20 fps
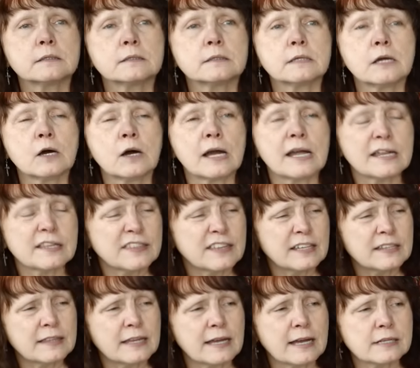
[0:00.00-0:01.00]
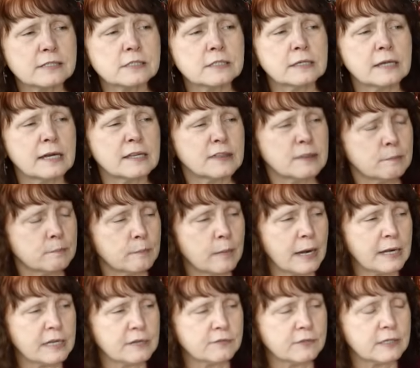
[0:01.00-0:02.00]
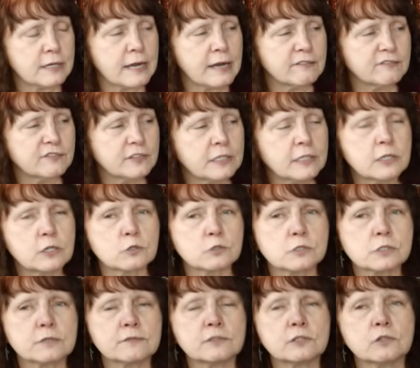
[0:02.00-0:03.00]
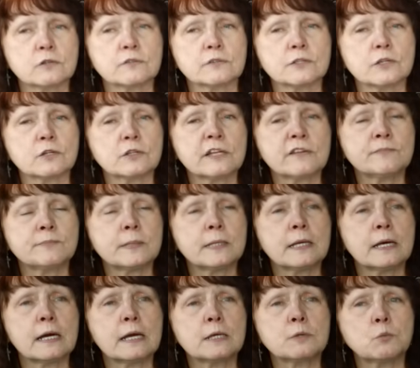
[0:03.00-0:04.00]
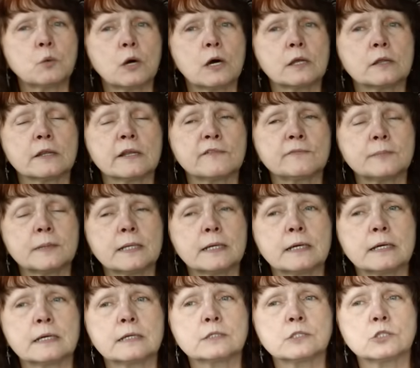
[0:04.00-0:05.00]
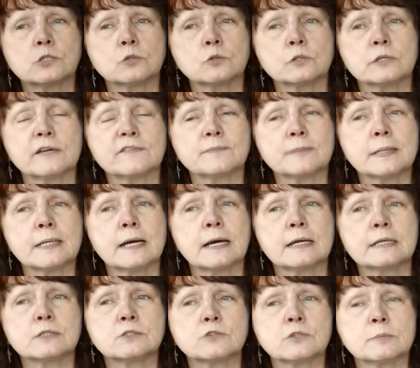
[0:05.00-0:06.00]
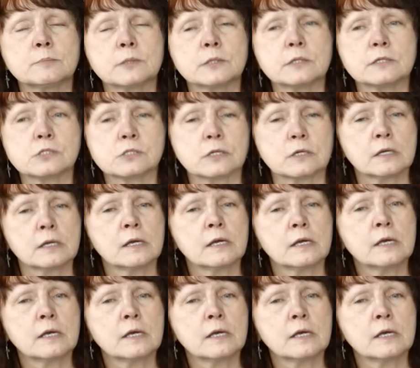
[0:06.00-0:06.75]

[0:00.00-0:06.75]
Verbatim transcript: No, I think they actually, I might even have videos of it over there. Left Behind one, Left Behind two, Left Behind Tribulation.